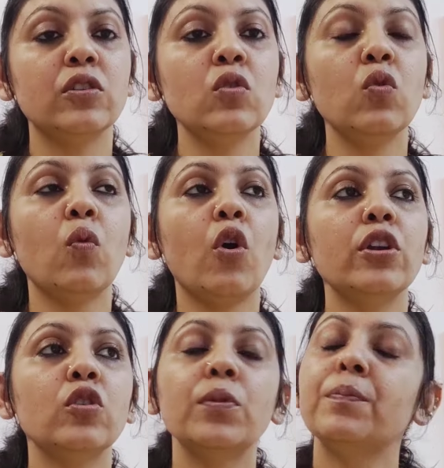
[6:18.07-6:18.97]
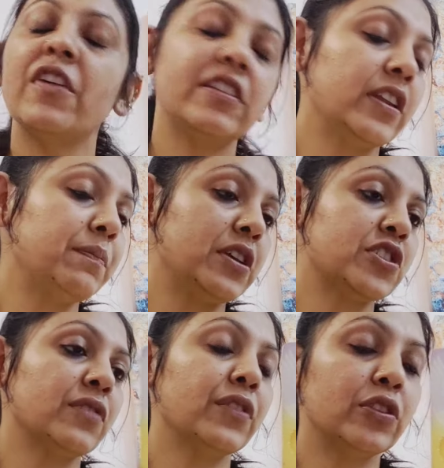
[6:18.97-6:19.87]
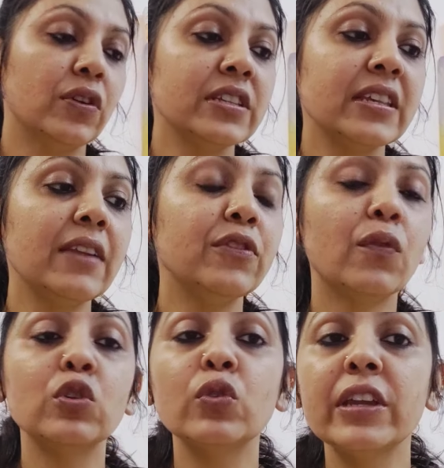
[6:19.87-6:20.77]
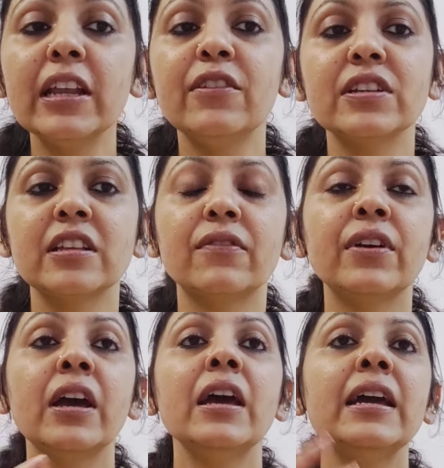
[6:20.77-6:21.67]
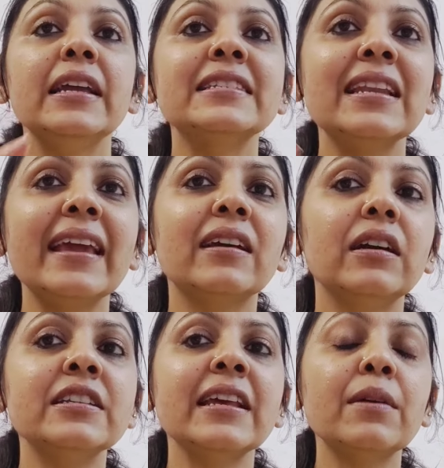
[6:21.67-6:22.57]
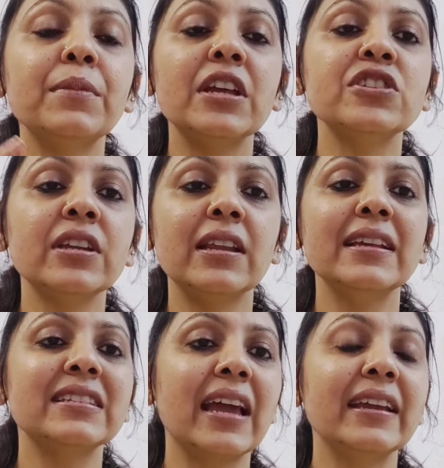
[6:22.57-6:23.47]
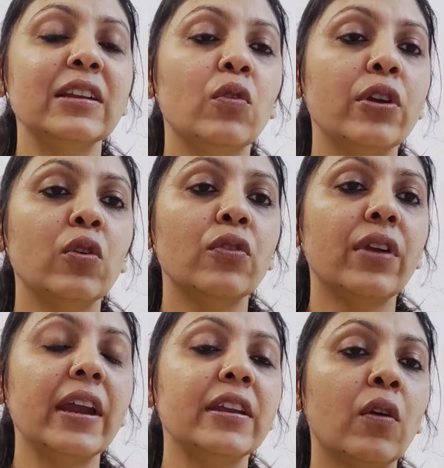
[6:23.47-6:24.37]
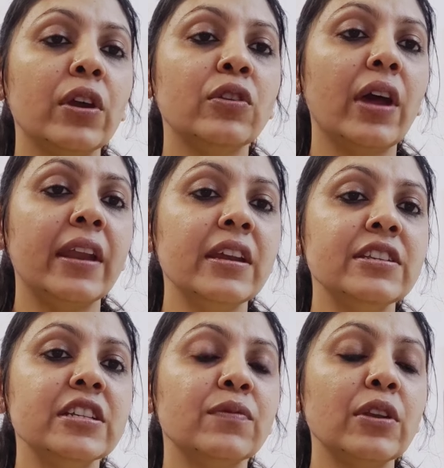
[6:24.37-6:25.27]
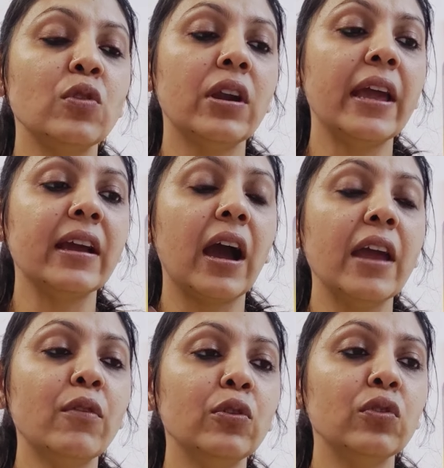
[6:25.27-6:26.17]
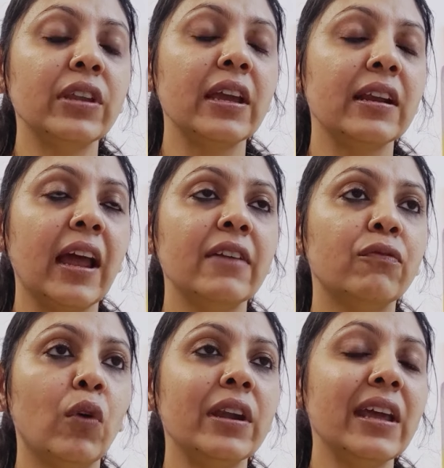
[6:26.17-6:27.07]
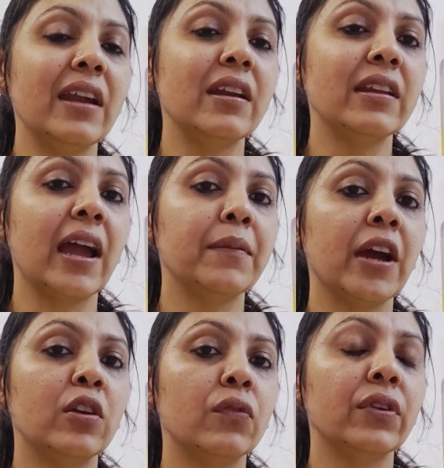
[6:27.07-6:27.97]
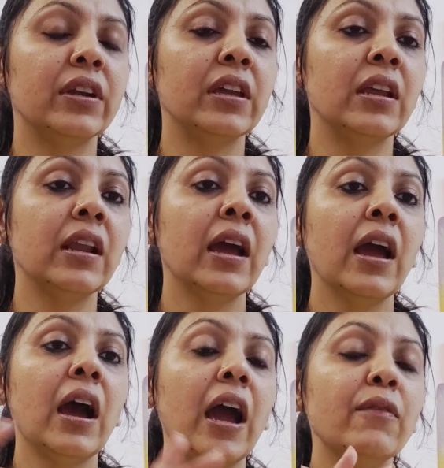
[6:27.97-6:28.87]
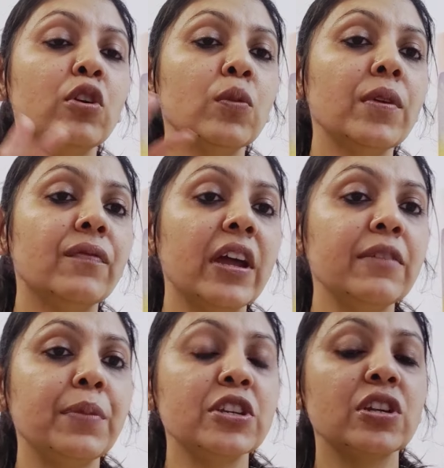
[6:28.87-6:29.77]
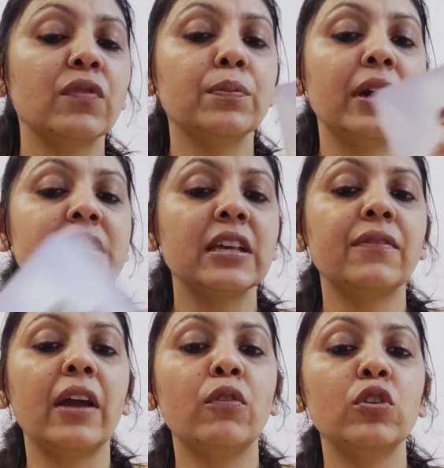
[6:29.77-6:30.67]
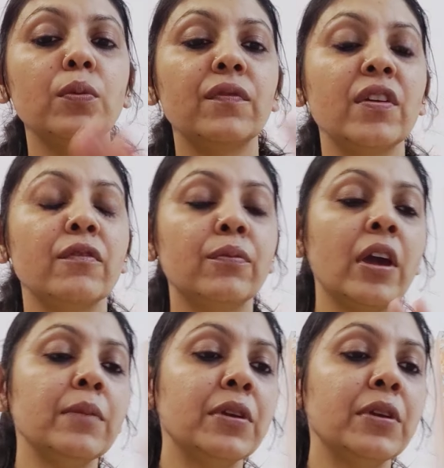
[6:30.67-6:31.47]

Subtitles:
you want to be very, very patient with yourself. You want to heal yourself. It's like a major healing cycle going on right now in your energies, where you are like, I want to take life one day at a time kind of a deal. I want to be very patient with myself. I want to be very